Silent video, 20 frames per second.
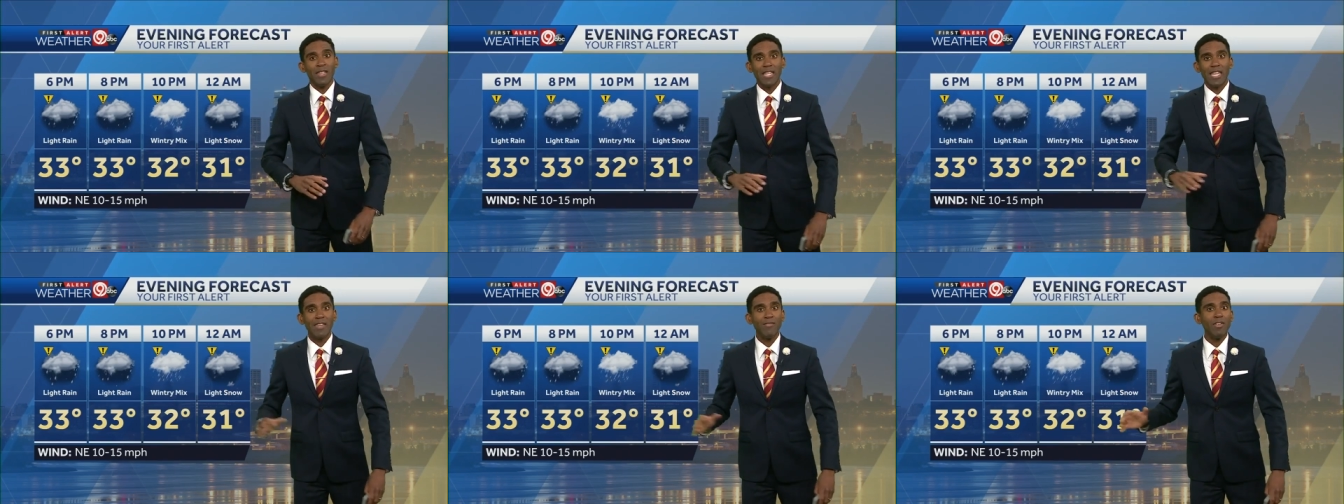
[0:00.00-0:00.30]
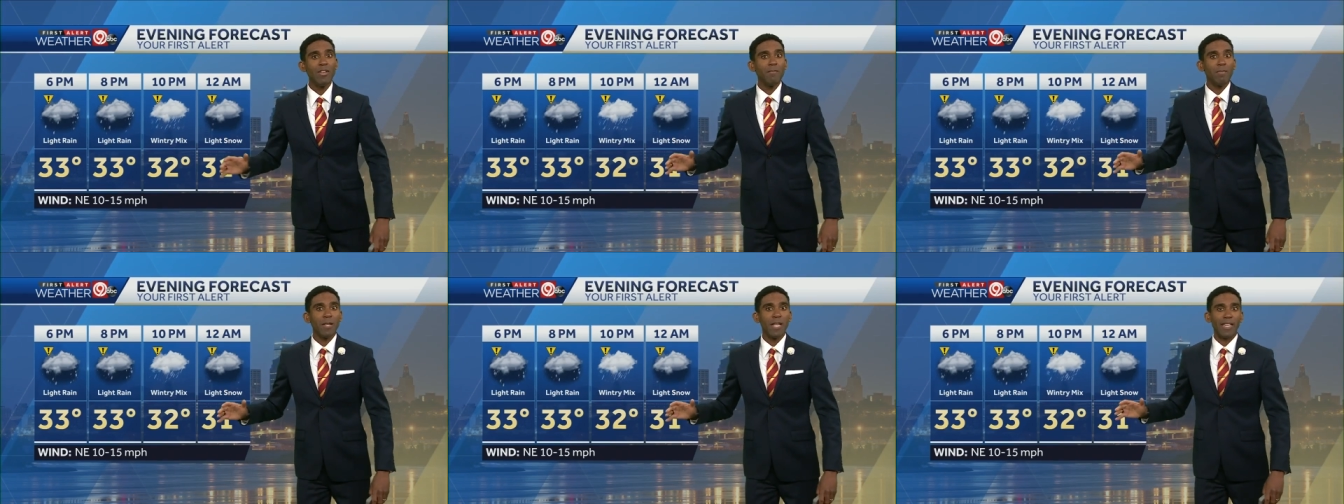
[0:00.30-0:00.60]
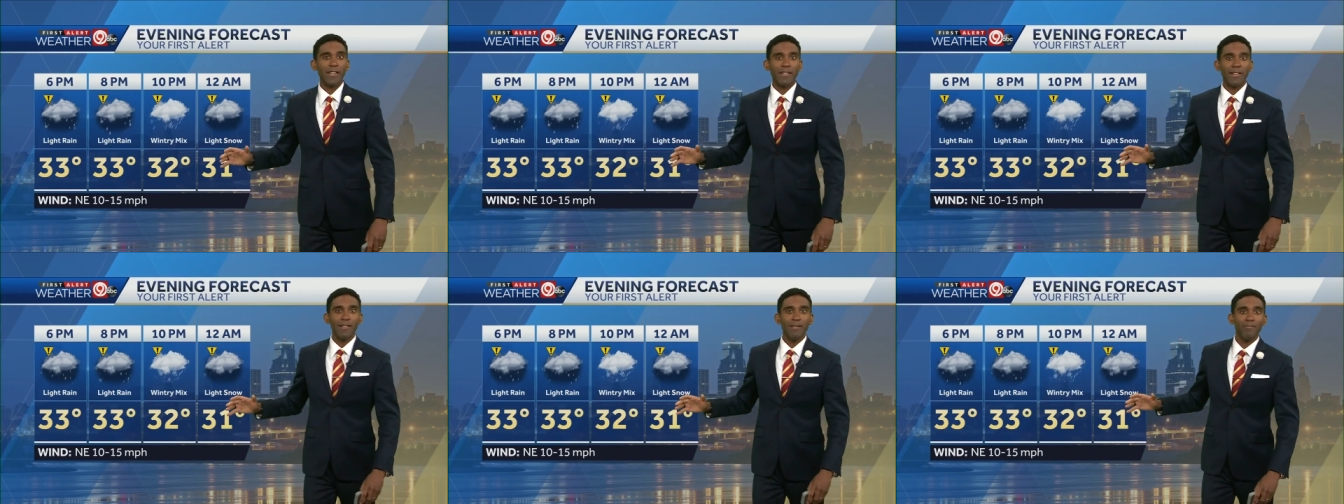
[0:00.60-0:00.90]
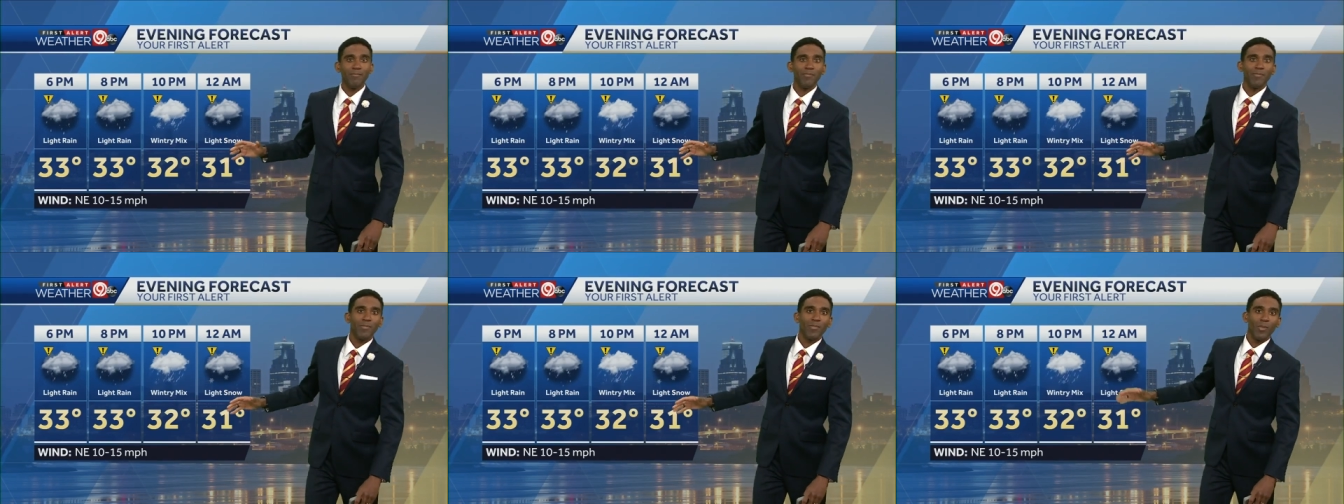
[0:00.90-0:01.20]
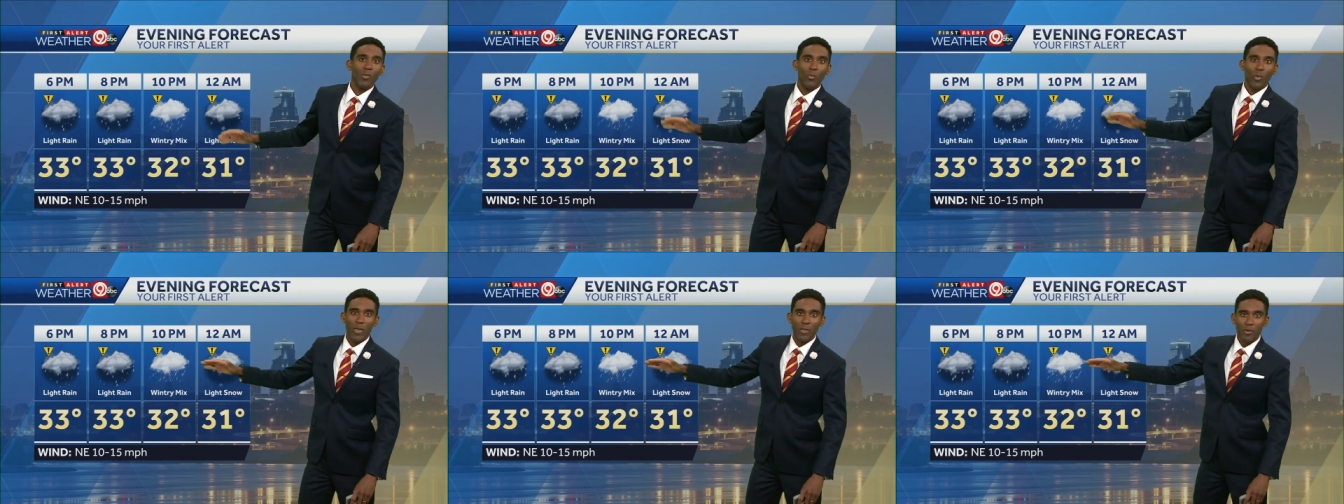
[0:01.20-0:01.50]
Evening planner,
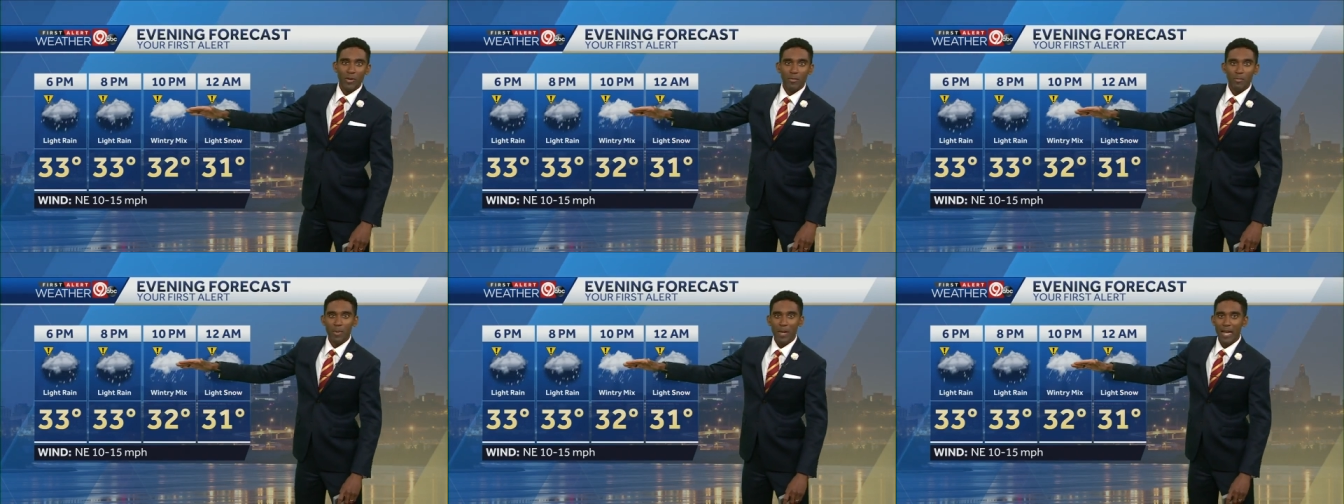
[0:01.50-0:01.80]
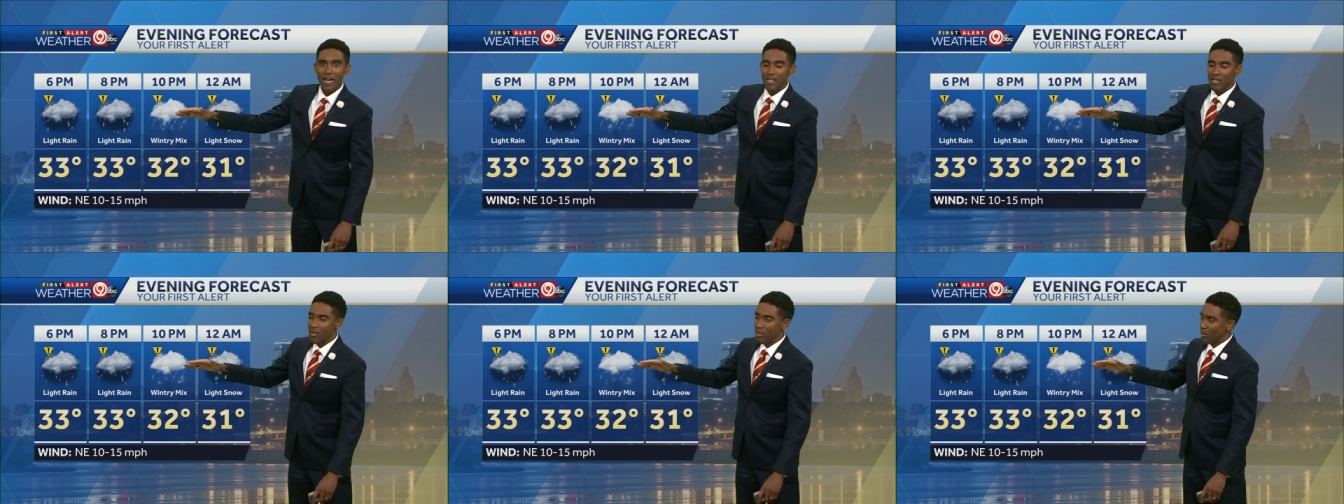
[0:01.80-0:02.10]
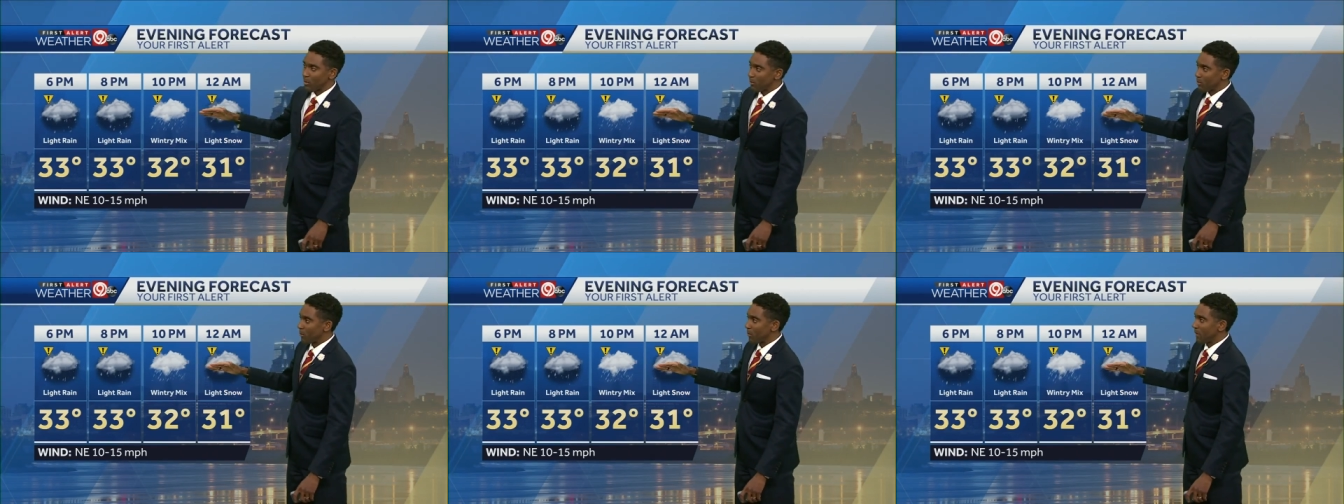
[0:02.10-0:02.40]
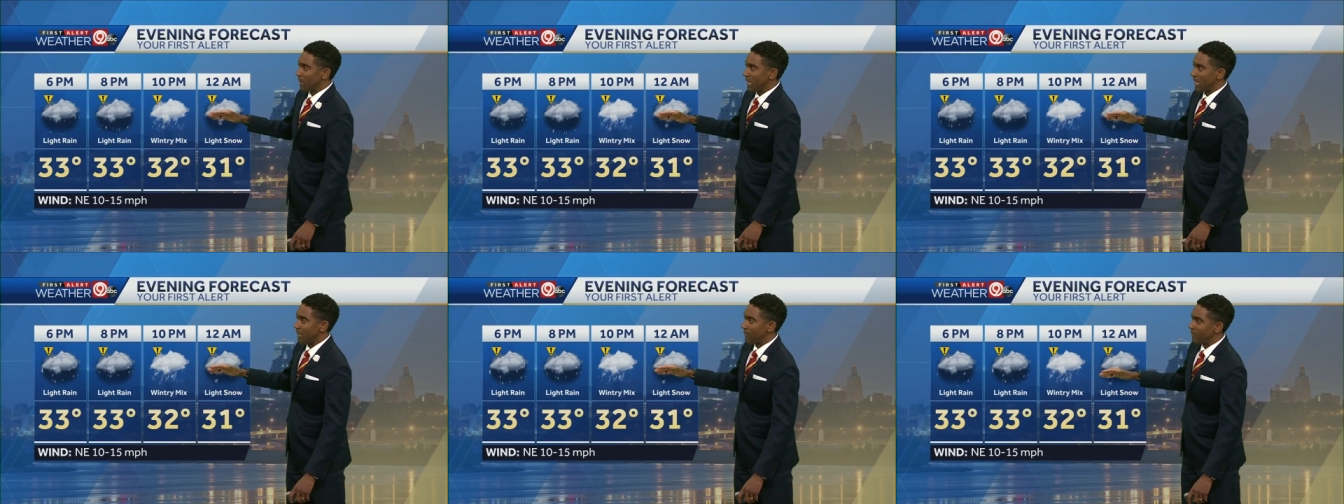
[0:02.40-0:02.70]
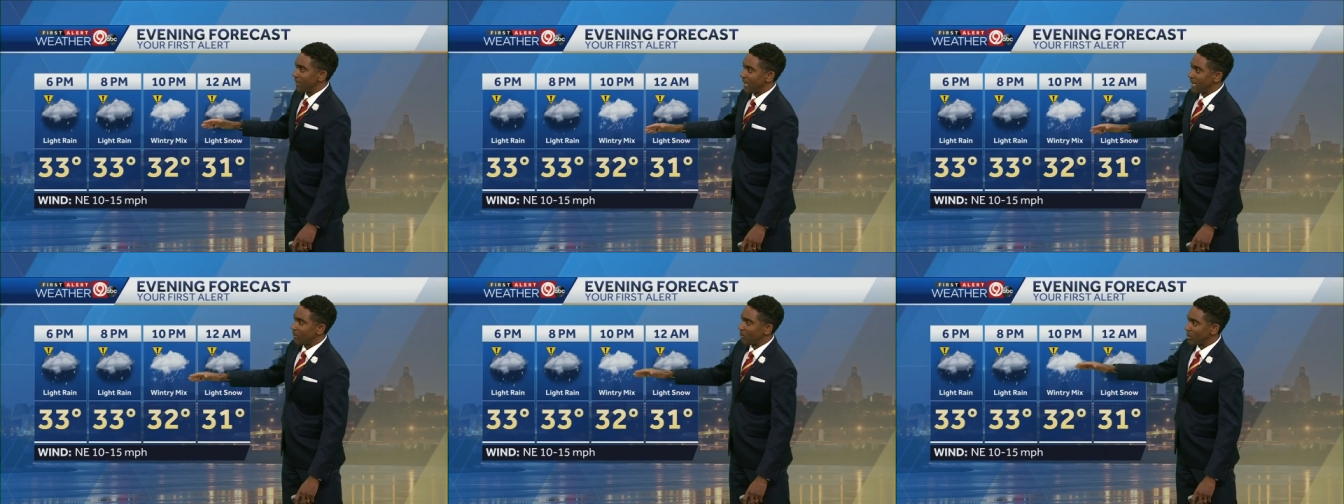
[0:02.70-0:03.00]
weather impact here through the
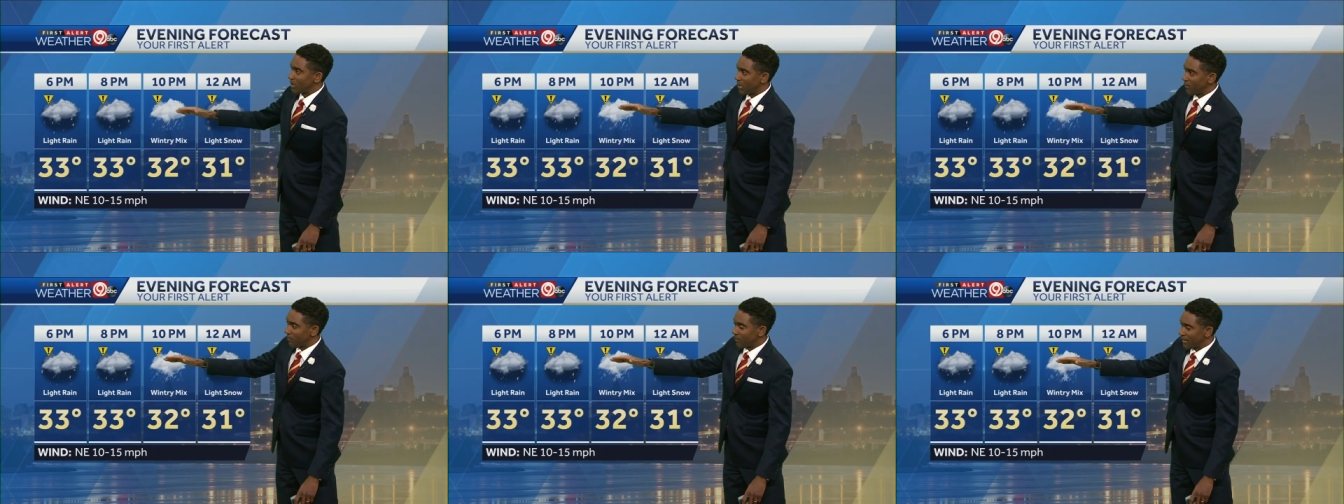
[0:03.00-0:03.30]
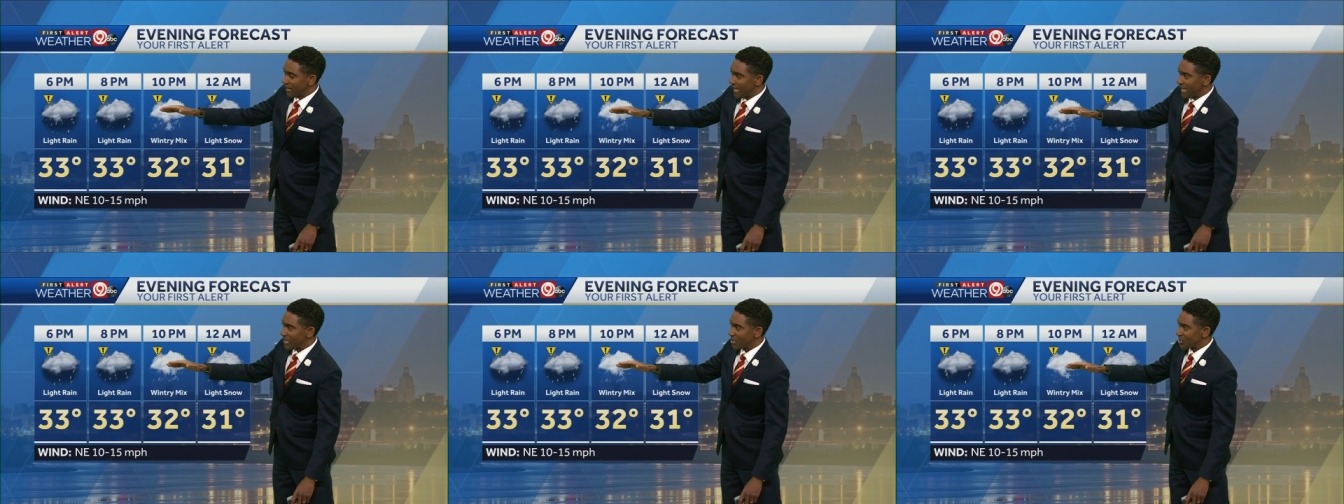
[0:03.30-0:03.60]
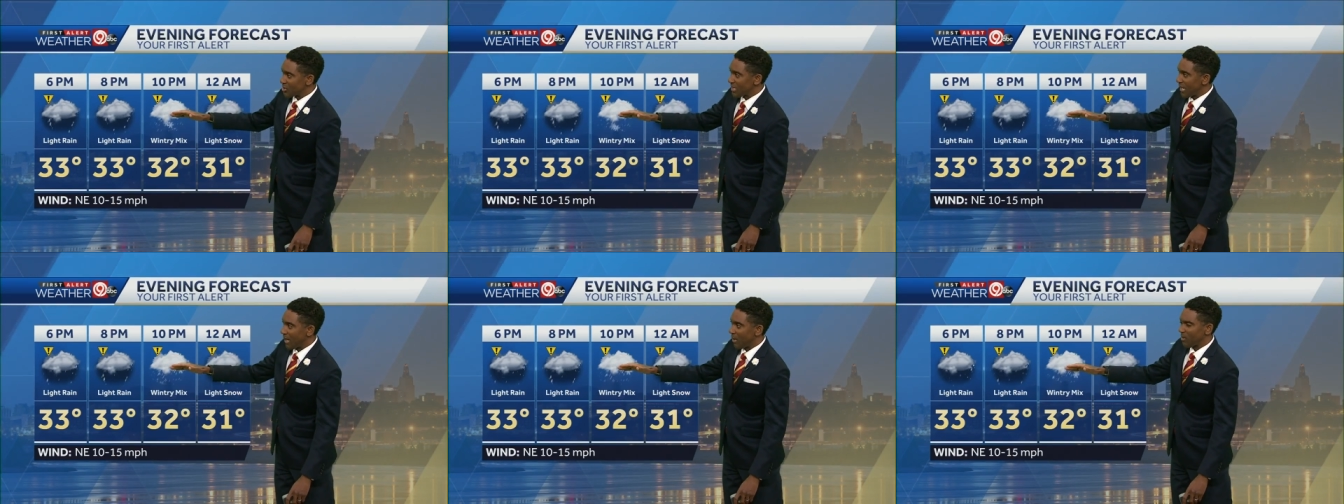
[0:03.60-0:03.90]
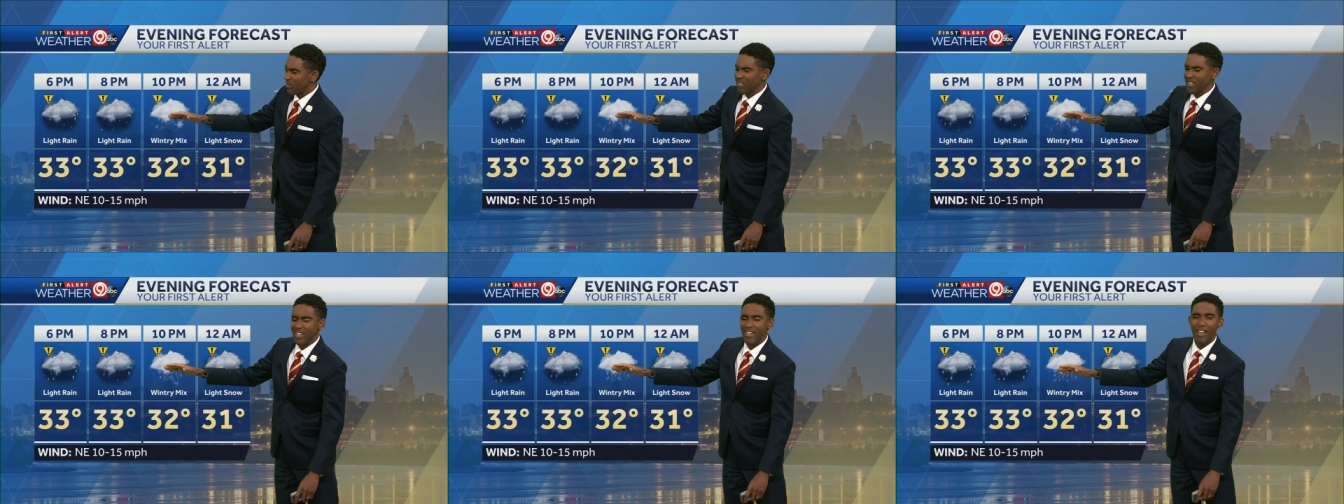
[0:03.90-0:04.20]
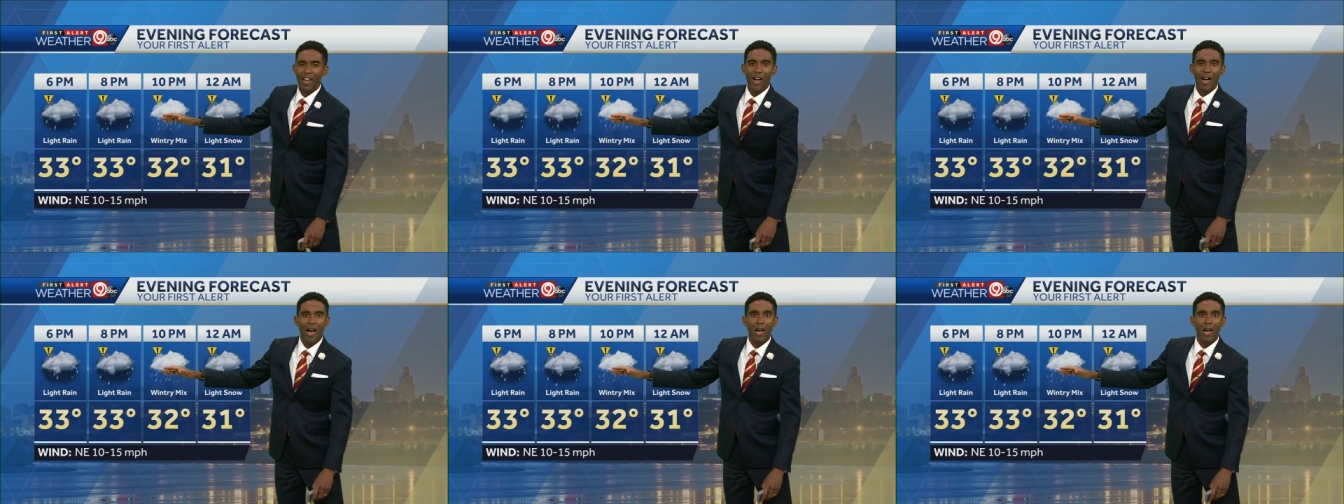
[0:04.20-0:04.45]
evening. We'll have light showers kind of